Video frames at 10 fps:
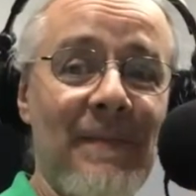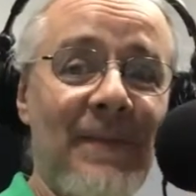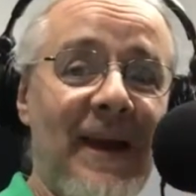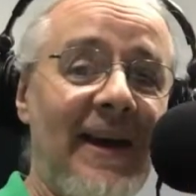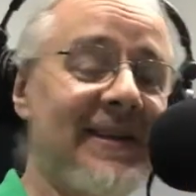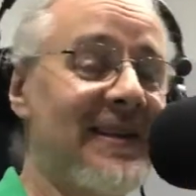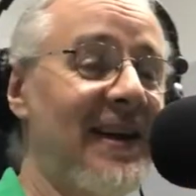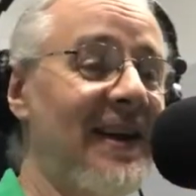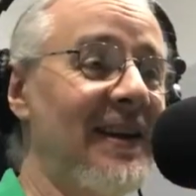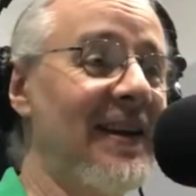that
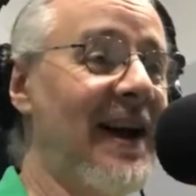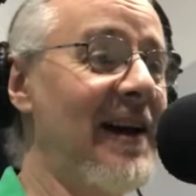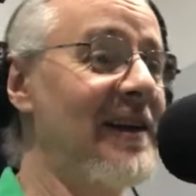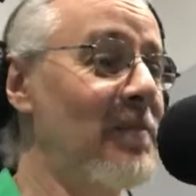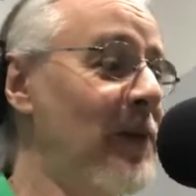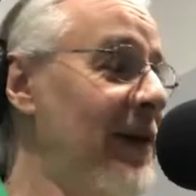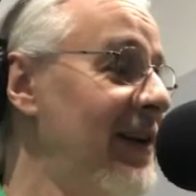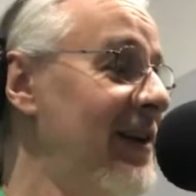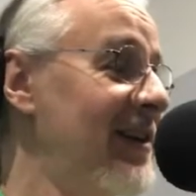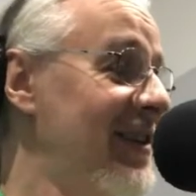the guy that
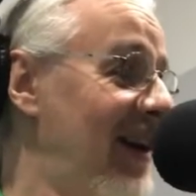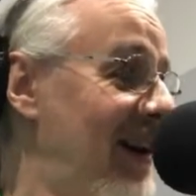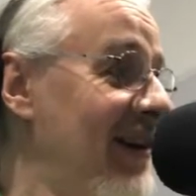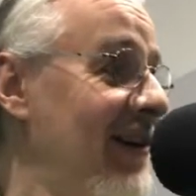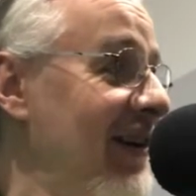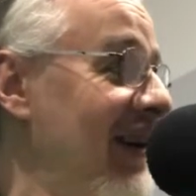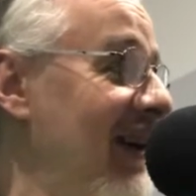played guitar